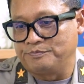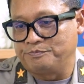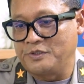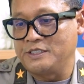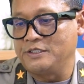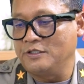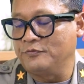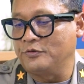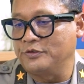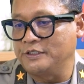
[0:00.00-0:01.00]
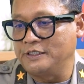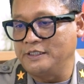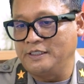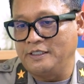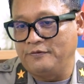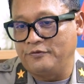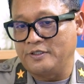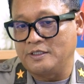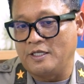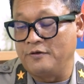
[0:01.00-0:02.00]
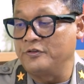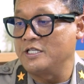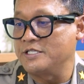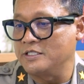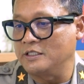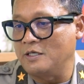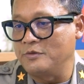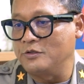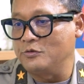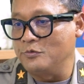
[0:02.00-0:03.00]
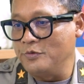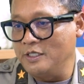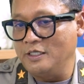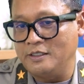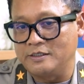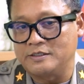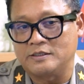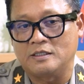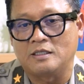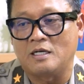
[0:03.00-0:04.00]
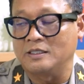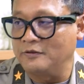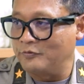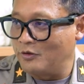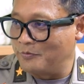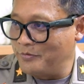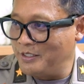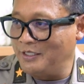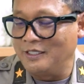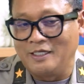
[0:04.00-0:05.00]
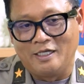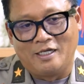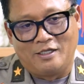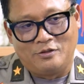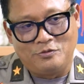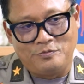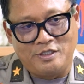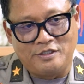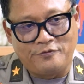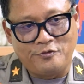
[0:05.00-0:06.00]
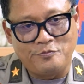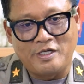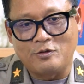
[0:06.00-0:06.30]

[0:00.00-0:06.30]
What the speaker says: appreciate for the invitation coming to me. It is an honor for me to be interviewed by